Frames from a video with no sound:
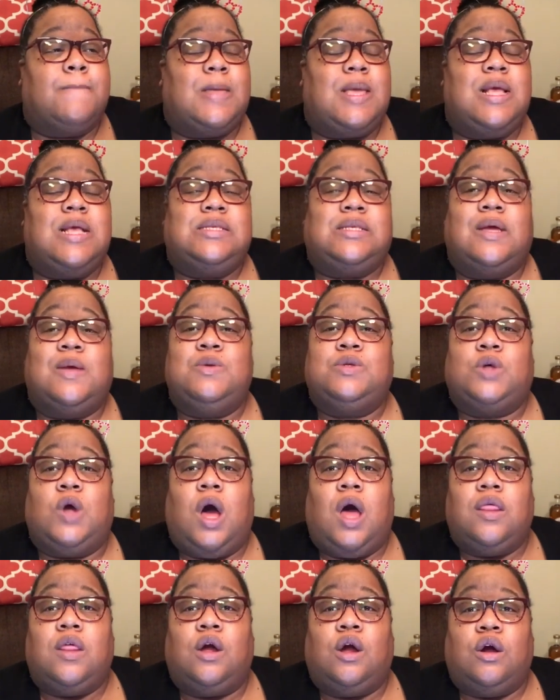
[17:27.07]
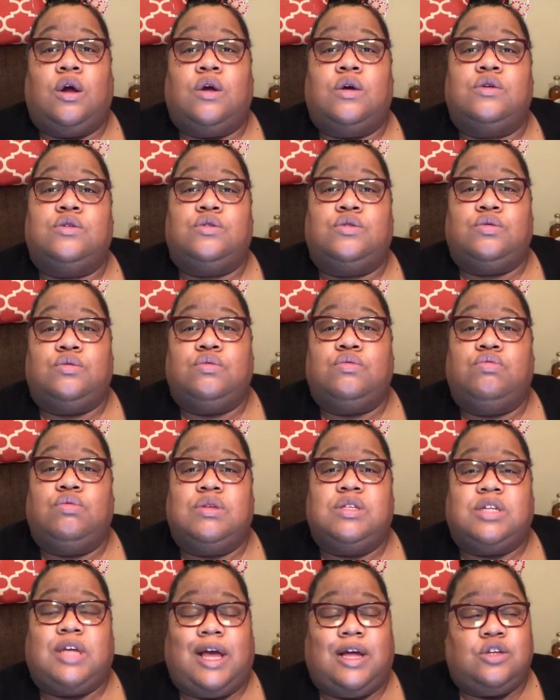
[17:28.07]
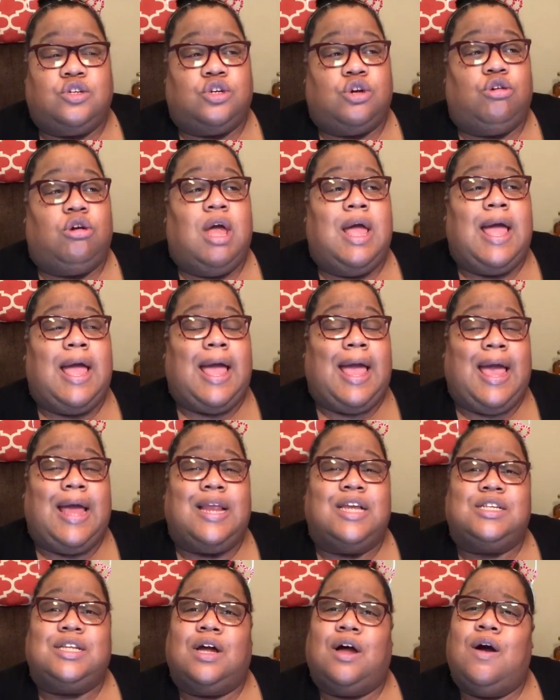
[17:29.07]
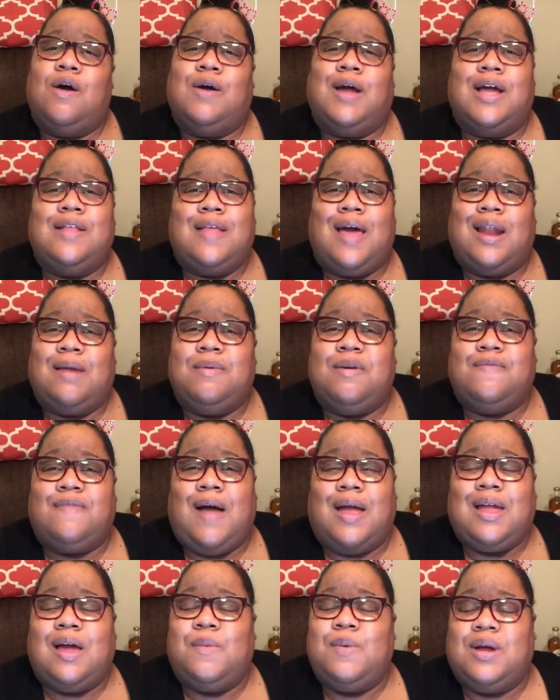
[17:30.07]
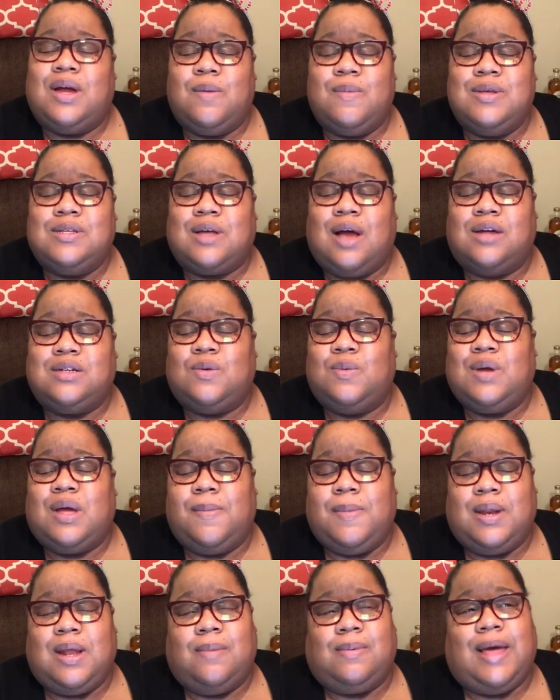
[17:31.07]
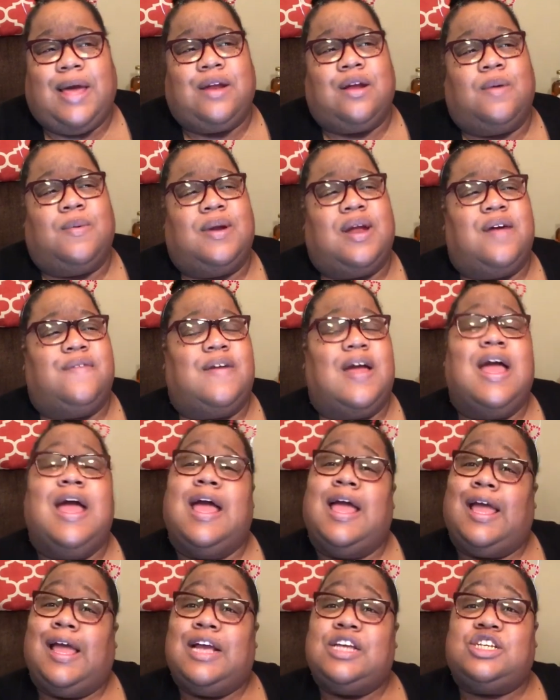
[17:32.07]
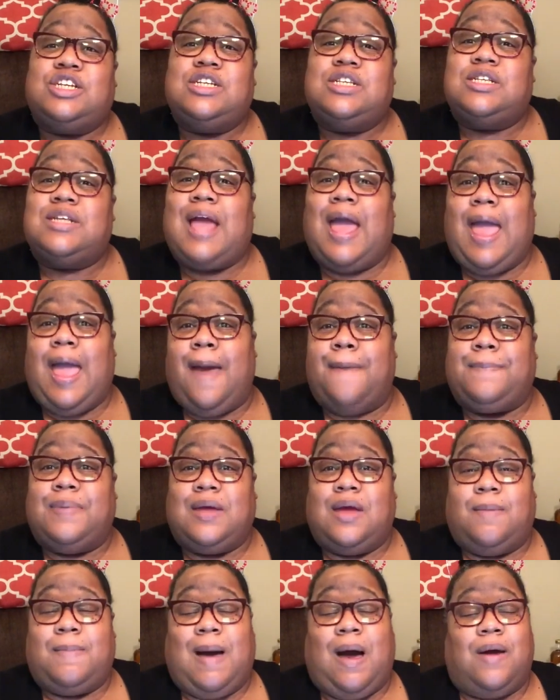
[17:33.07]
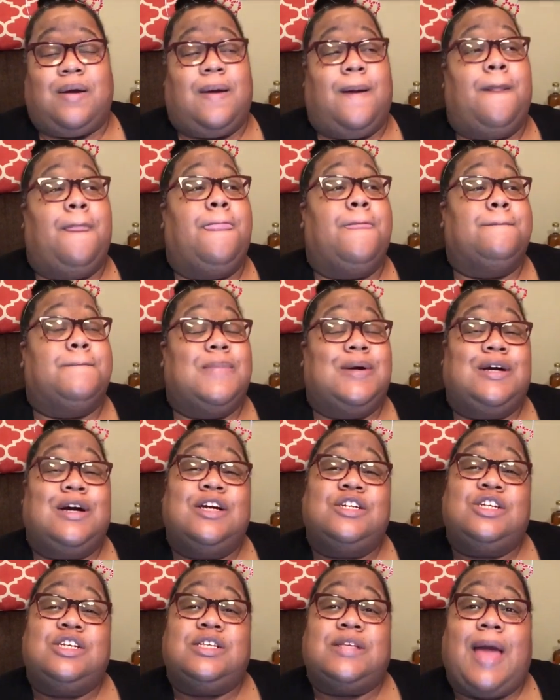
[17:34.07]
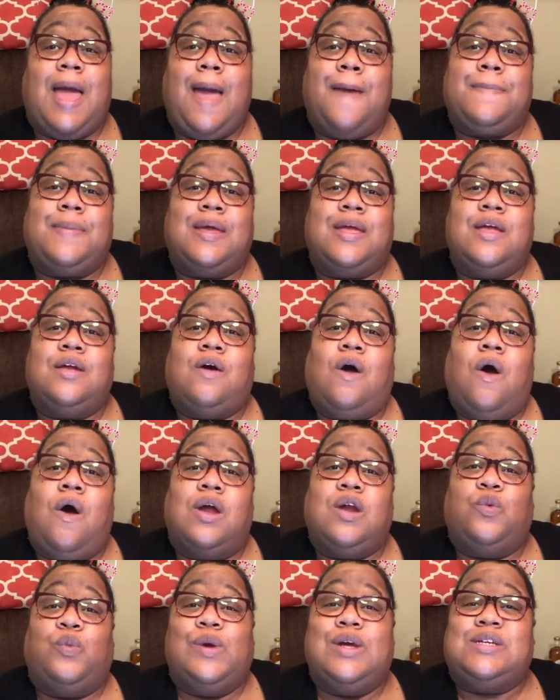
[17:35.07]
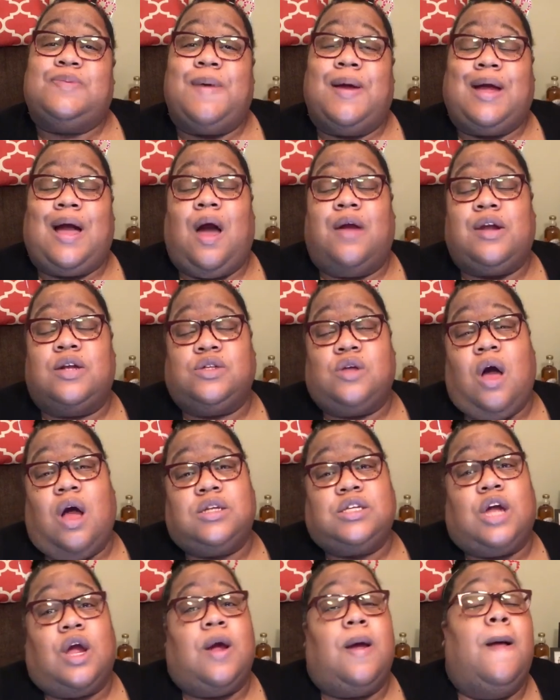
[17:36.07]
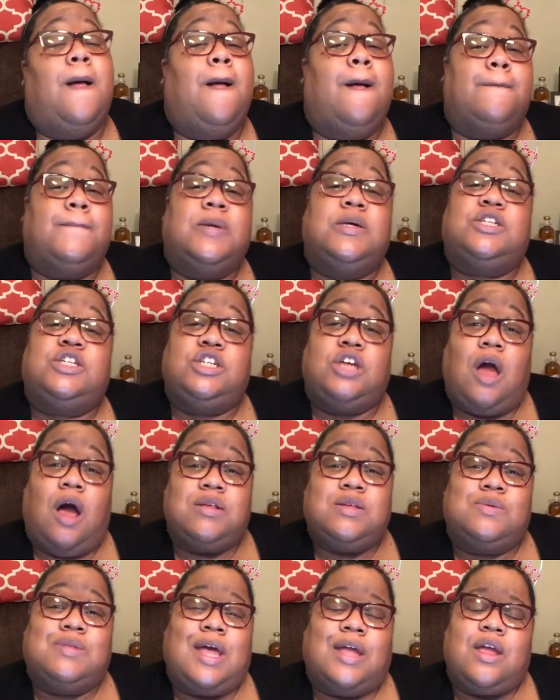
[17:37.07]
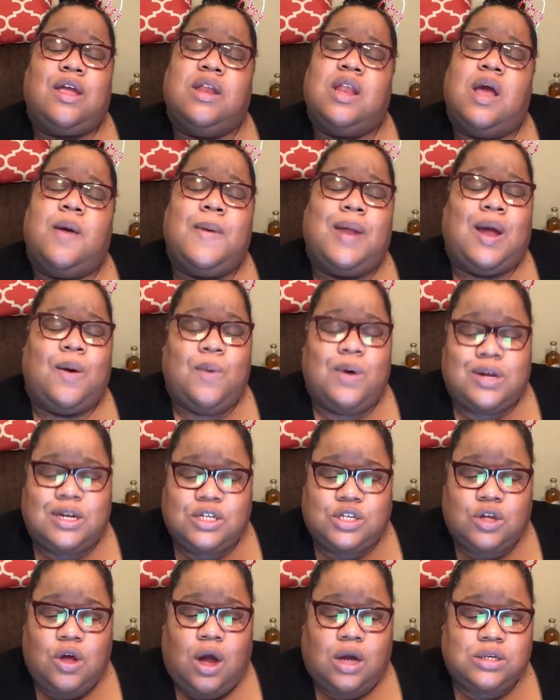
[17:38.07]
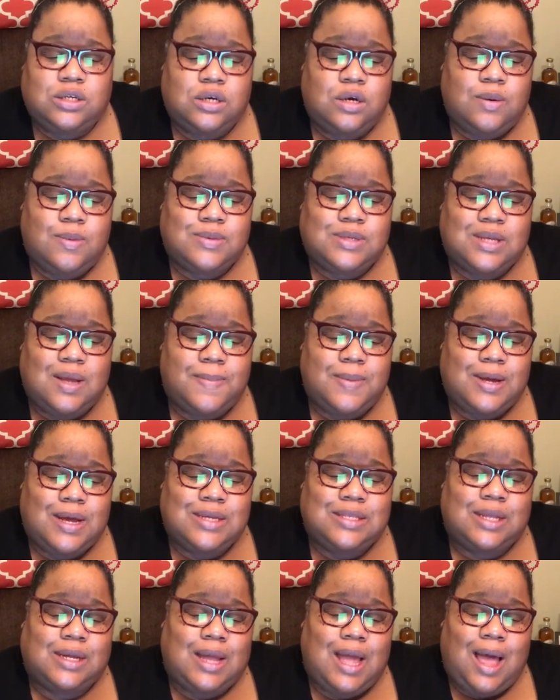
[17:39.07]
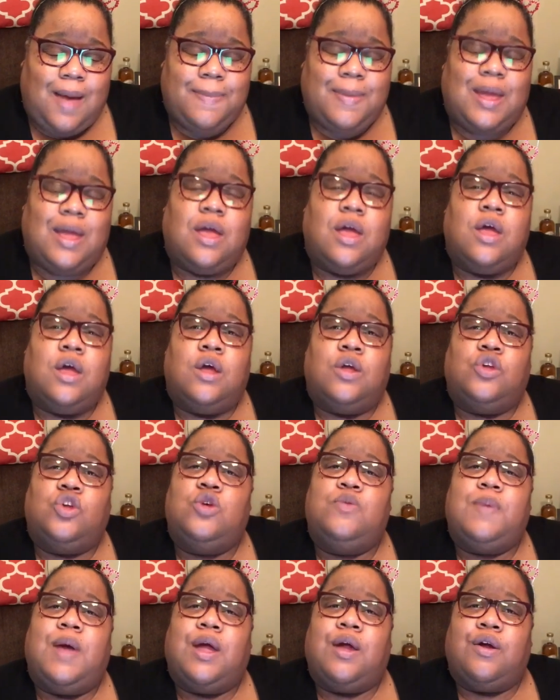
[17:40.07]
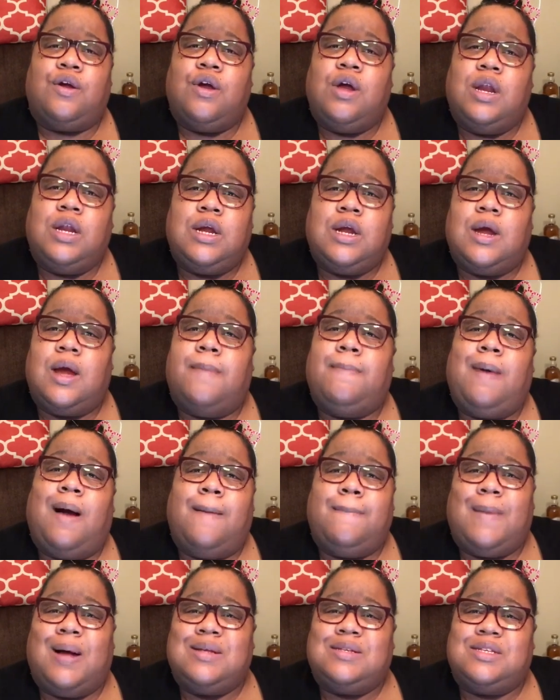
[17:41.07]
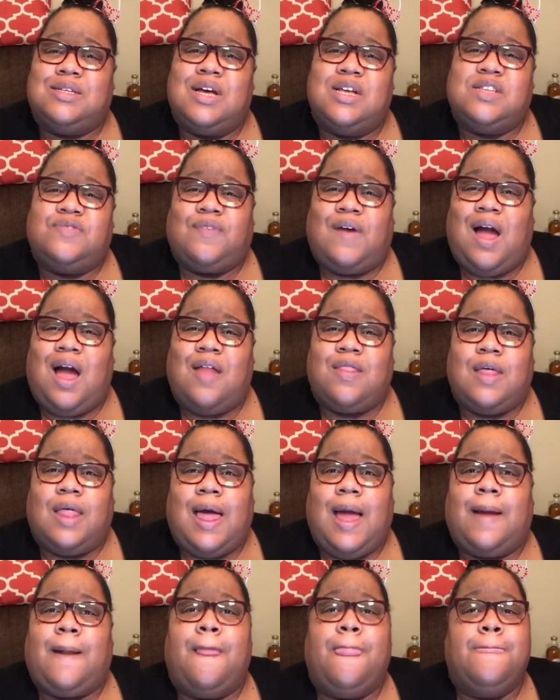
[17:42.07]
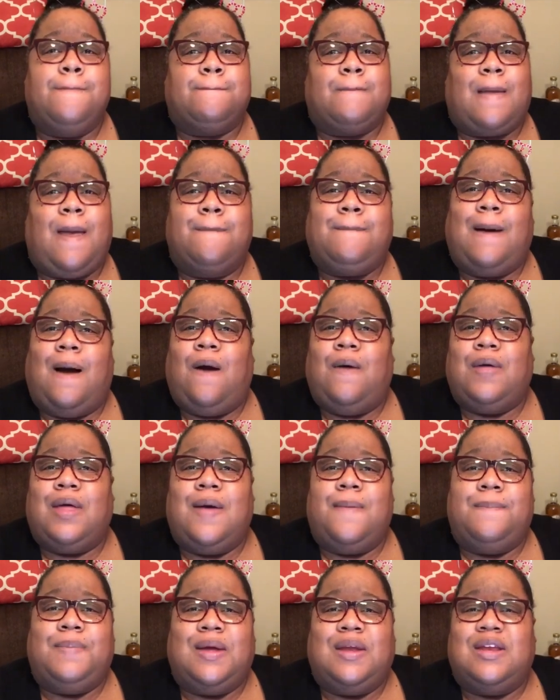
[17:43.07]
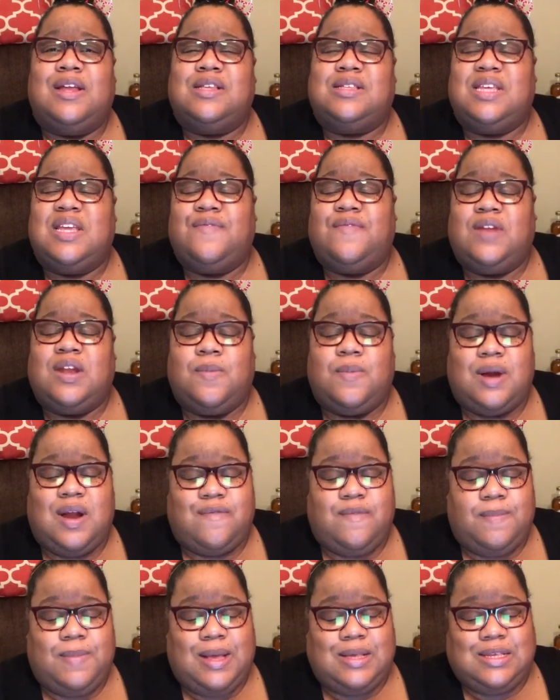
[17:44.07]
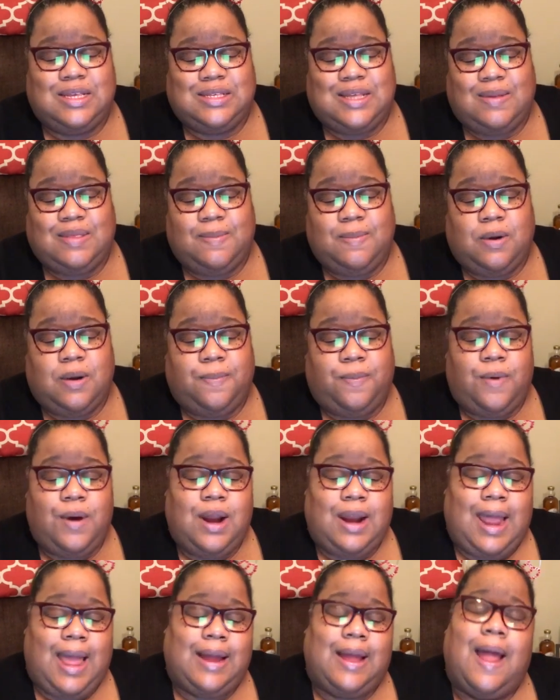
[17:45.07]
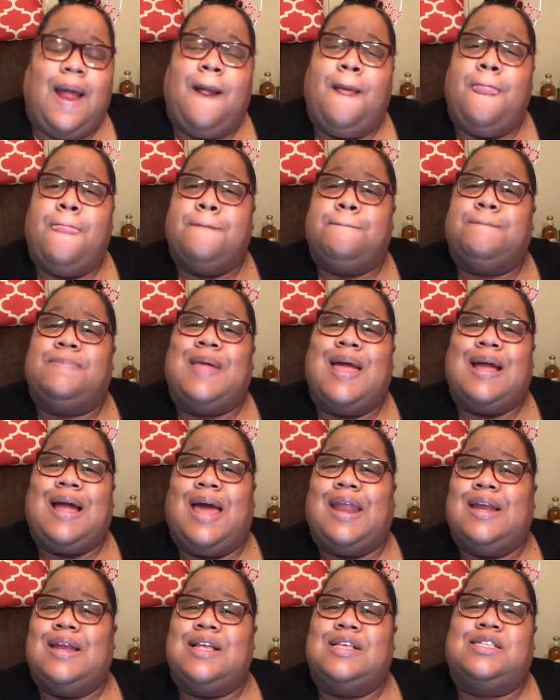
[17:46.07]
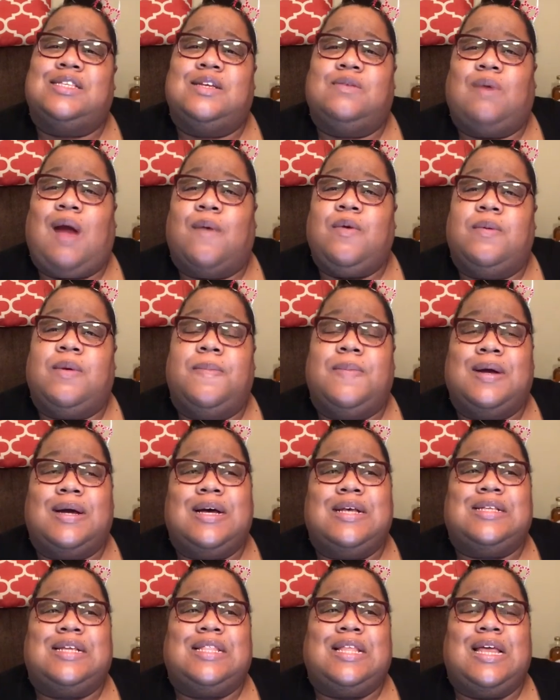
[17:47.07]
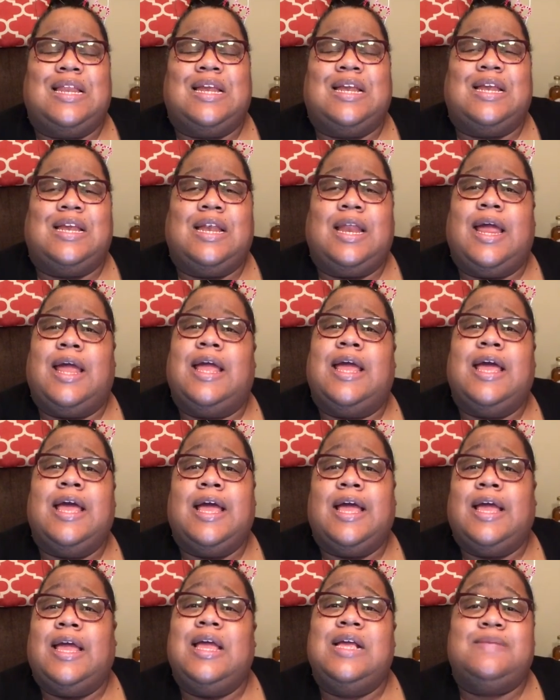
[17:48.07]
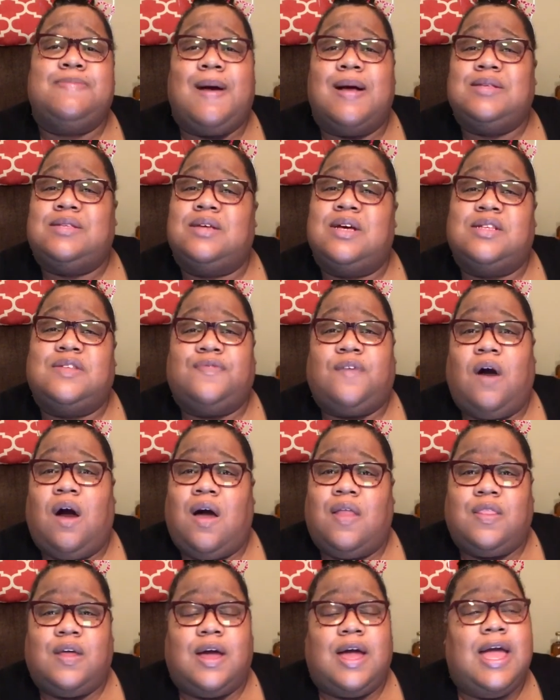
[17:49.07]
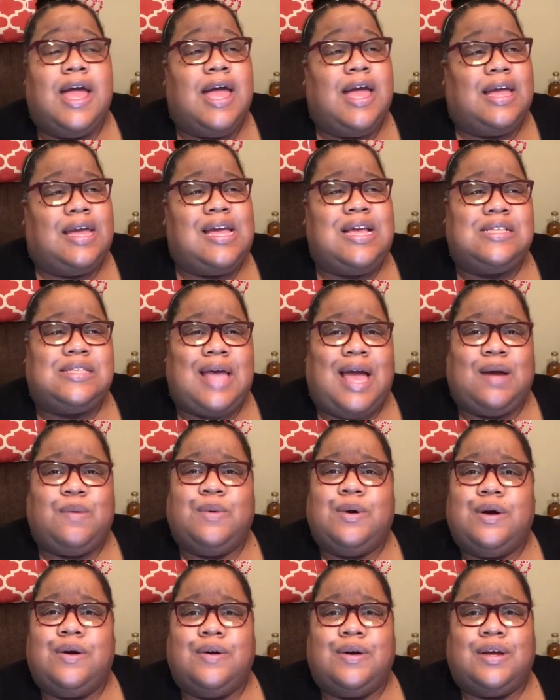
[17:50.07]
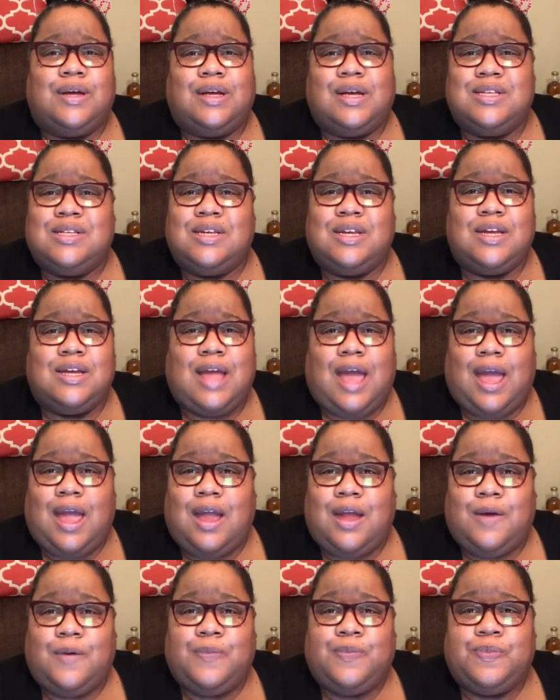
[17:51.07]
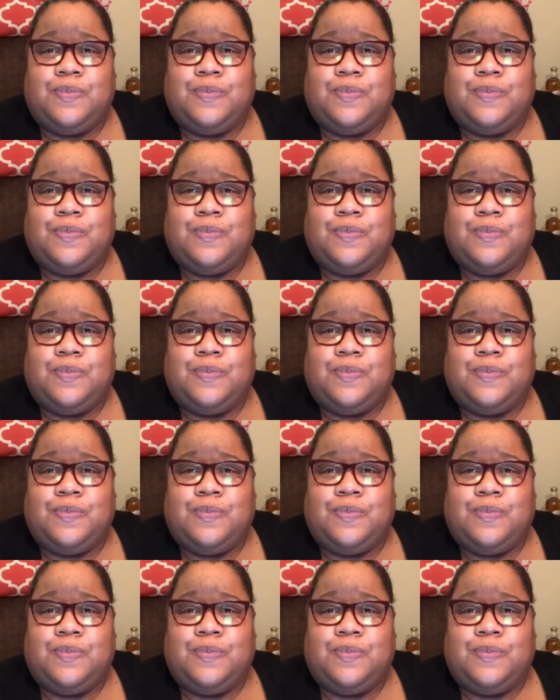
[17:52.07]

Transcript: And so he was calling her to reschedule. And she's like, okay, that'll be fine. Yeah, we can reschedule. We can meet up later or whatever. And she's happy about it because she's happy he called and reached back out and talked to her. But she also was like, you know what? I wanted to talk to you, you know I'm saying? Because the comment you made earlier about my son's father, like about him being deceitful or whatever, being susceptible to prayer, like that kind of didn't sit right with me because at the end of the day, he's my son's father. He's like, well, isn't he gay?